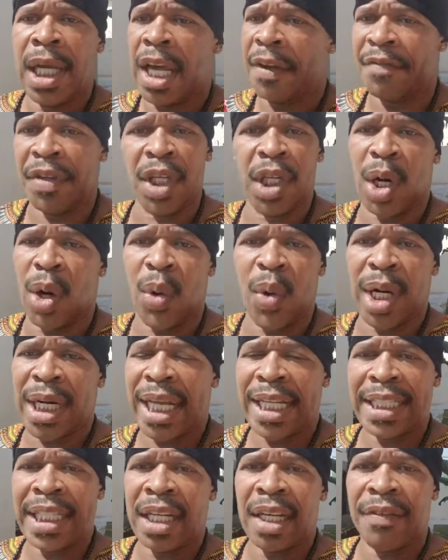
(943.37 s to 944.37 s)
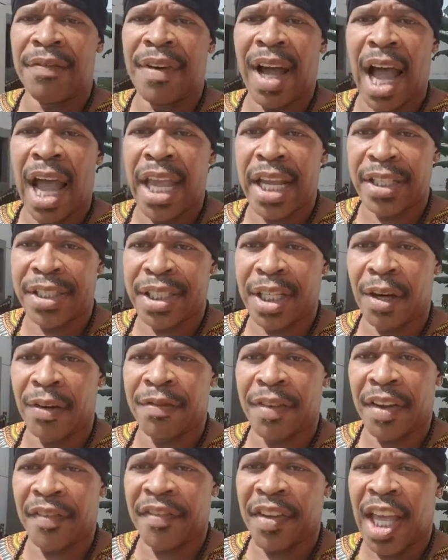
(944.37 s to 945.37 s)
If you don't want to identify
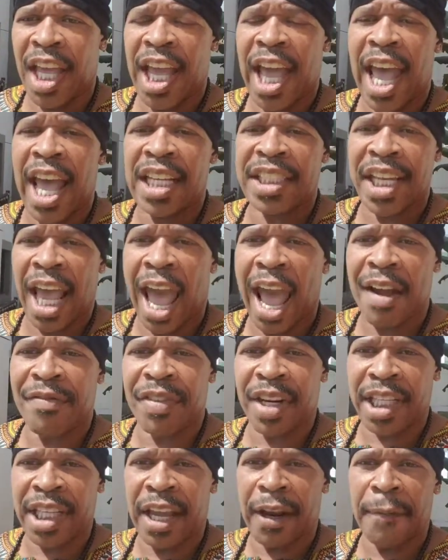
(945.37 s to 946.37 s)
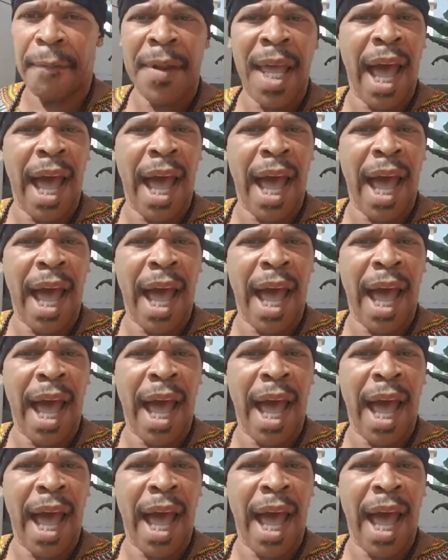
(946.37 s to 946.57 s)
yourself as African,